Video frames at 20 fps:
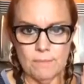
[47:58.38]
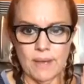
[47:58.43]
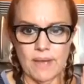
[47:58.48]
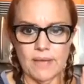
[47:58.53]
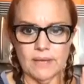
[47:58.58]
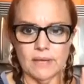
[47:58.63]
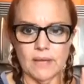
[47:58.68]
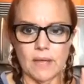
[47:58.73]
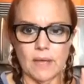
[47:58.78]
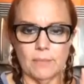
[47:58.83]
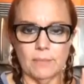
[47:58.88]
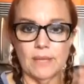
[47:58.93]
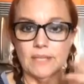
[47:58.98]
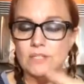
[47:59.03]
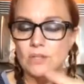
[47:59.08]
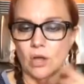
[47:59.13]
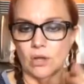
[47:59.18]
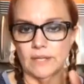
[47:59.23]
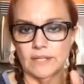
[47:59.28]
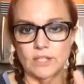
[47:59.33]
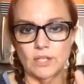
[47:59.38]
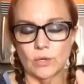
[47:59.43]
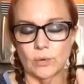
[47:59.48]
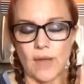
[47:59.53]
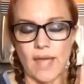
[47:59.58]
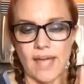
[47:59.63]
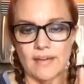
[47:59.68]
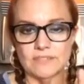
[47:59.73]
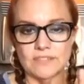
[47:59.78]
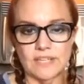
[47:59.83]
but um, and all you
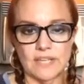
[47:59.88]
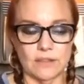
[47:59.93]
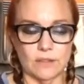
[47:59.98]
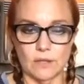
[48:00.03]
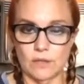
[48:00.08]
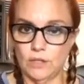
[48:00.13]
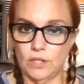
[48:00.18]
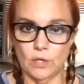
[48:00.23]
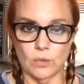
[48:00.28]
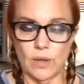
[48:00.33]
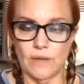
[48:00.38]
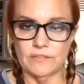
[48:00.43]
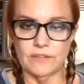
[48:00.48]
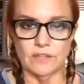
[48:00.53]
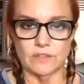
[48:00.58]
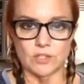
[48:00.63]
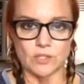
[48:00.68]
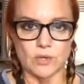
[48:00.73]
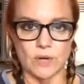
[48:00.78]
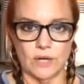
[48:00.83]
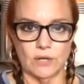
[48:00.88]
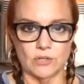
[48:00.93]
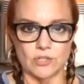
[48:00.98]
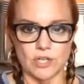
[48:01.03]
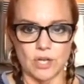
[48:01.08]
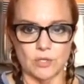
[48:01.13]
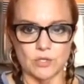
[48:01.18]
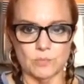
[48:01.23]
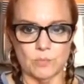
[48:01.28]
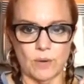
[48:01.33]
don't have to get the you don't have to get the
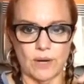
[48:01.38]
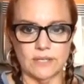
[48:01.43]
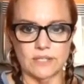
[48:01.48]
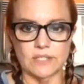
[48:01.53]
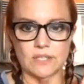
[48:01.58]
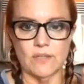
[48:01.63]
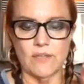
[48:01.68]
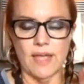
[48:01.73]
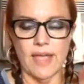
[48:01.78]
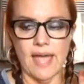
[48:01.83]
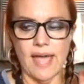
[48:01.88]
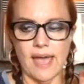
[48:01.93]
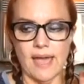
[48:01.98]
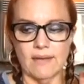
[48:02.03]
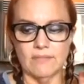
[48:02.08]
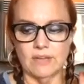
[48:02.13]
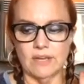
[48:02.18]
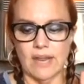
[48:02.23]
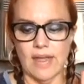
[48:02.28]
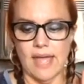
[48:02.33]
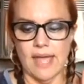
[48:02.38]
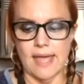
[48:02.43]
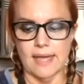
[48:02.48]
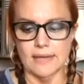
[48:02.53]
Trader Joe's brand. So they have it